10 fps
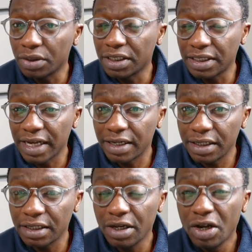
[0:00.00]
Understand
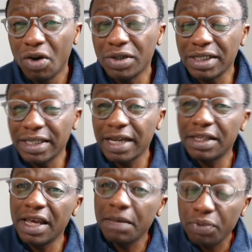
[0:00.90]

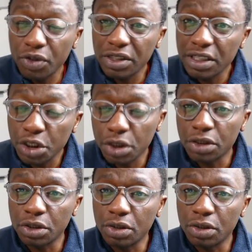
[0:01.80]
their procedures.